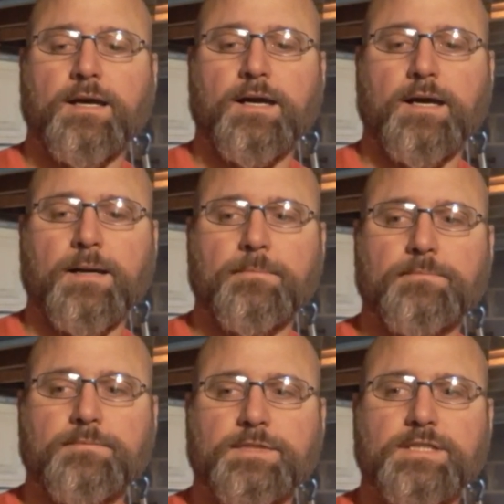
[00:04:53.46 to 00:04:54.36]
Because
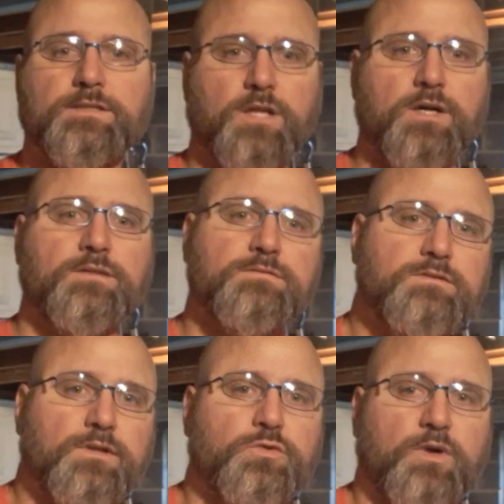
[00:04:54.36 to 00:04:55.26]
these are long,
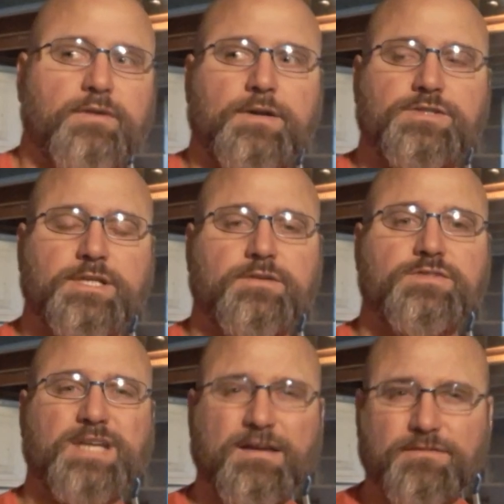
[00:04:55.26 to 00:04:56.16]
12-hour shifts.
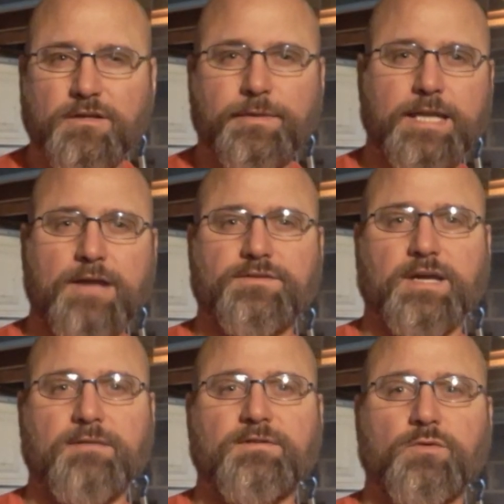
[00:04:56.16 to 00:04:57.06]
So you have a little bit of
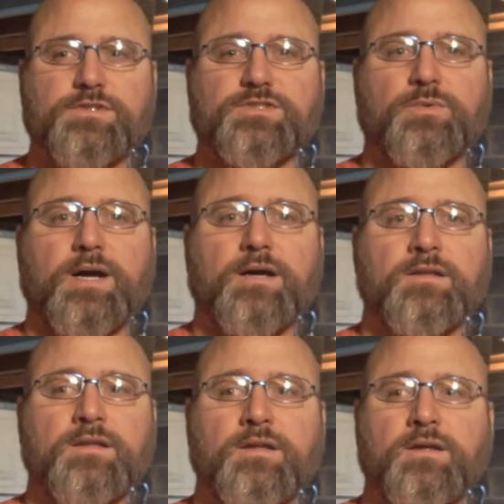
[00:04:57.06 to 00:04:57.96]
downtime every once in a while
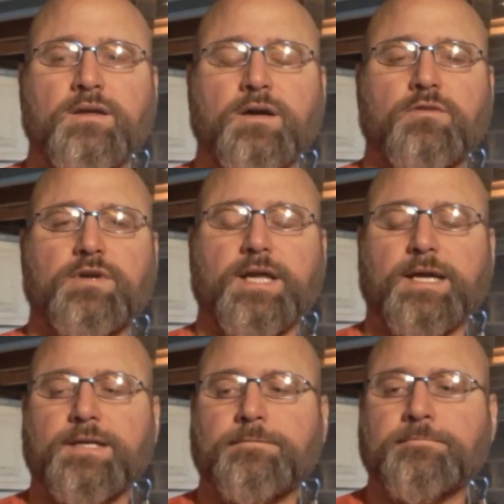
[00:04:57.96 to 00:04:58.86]
overnight.